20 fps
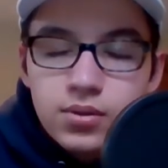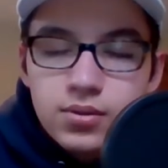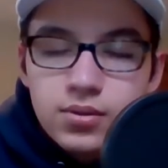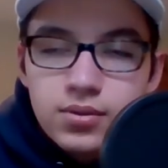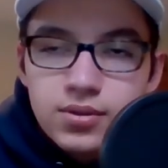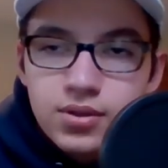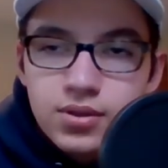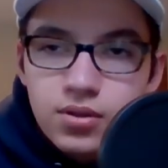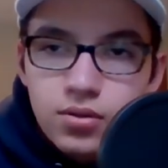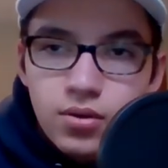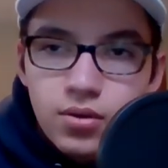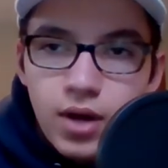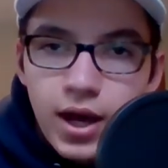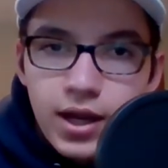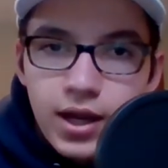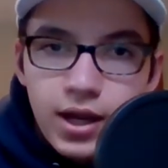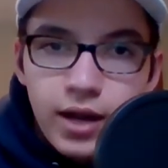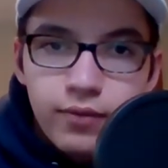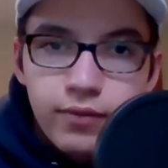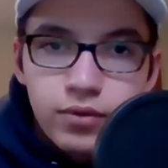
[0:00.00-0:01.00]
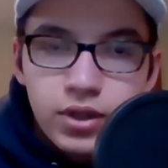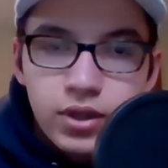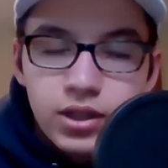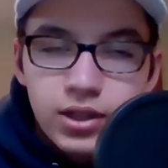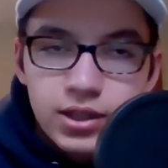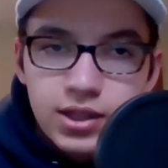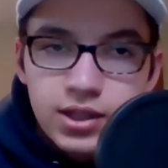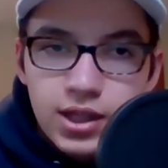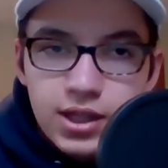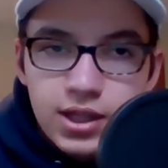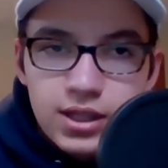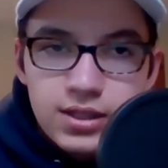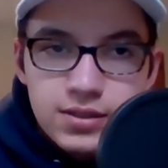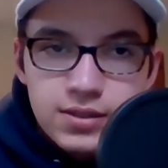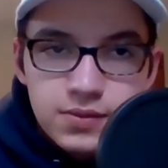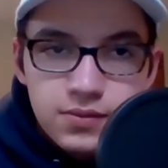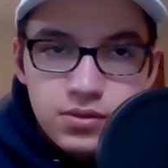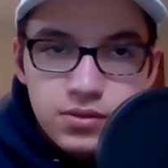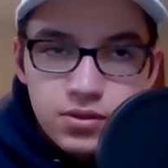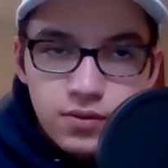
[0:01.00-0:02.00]
So I really like that
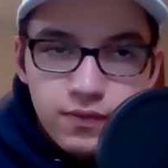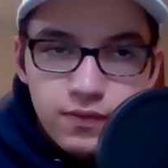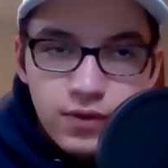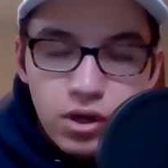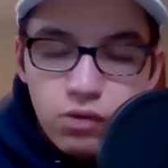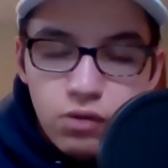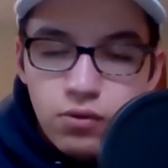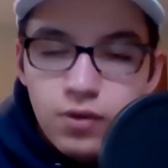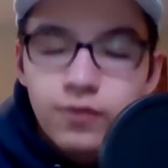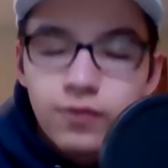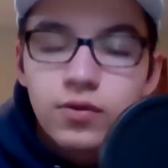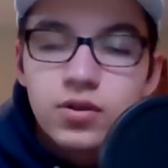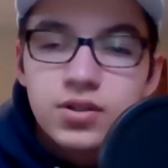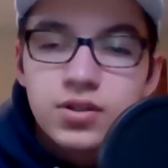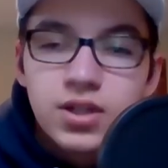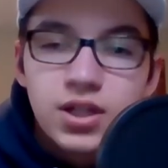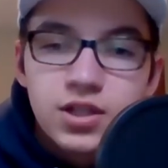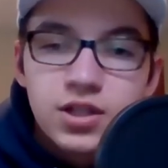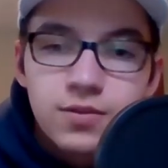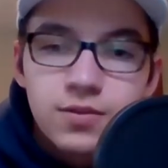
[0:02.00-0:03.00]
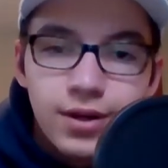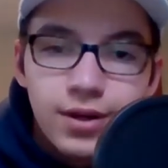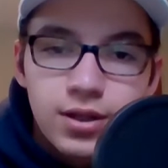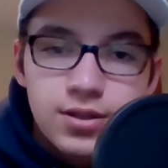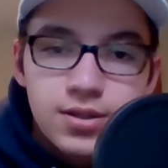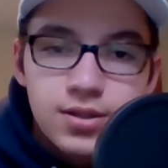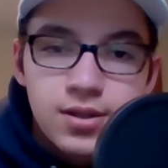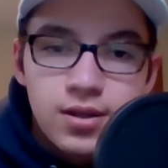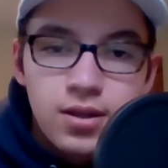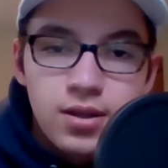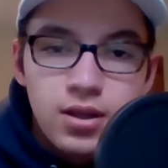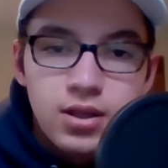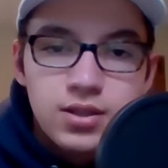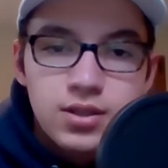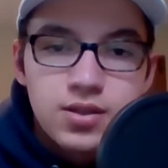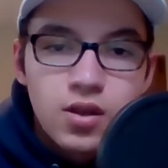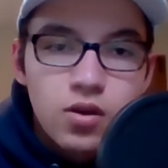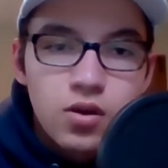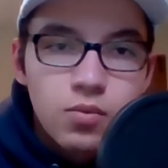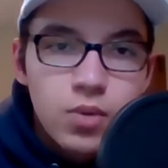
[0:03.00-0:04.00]
he's very well versed in experience, and he's
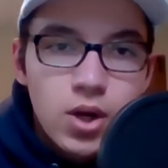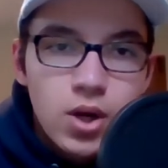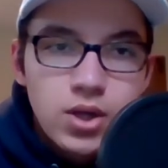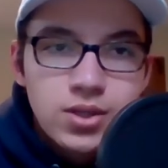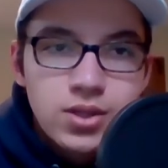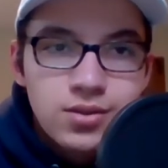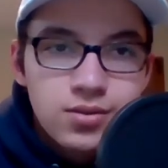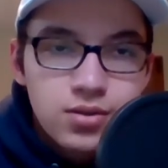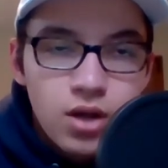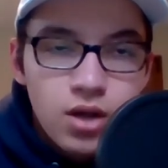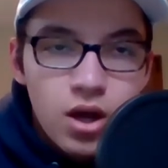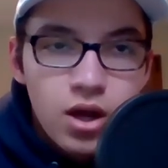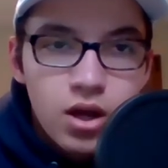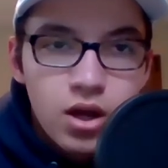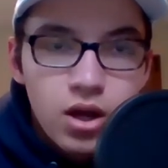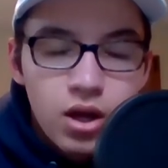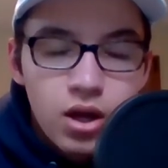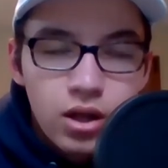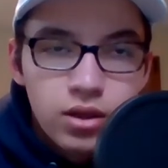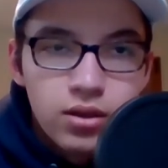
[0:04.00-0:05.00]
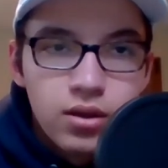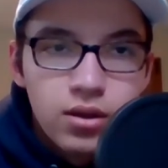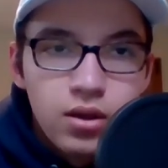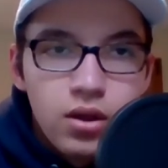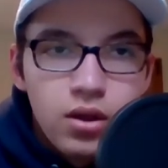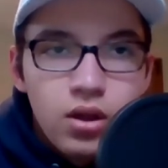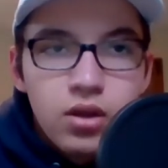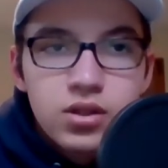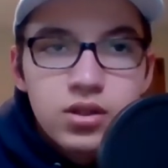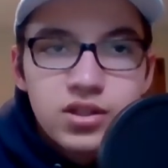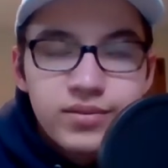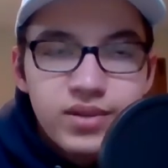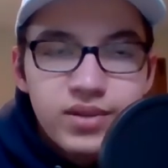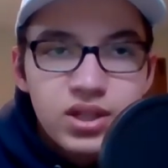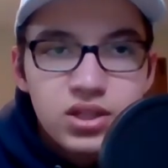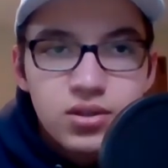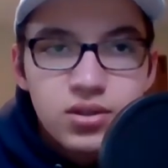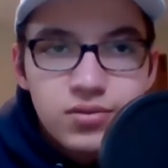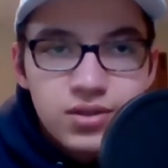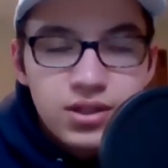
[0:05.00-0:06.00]
a good person to talk on some of the
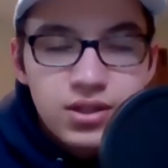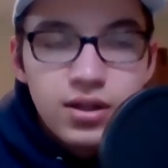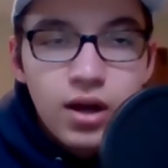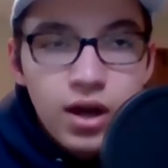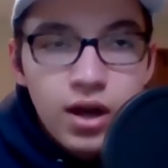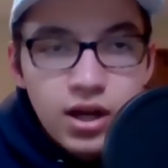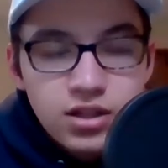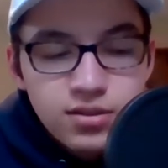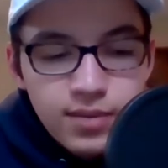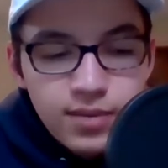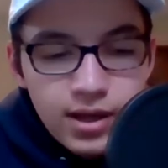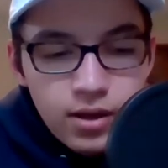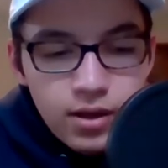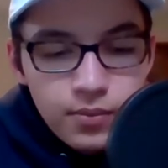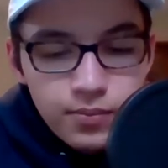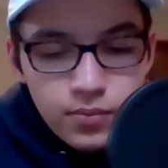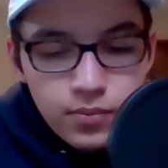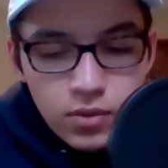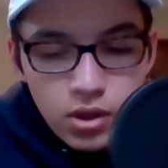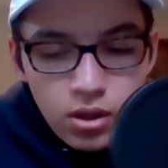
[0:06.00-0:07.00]
issues he talks about.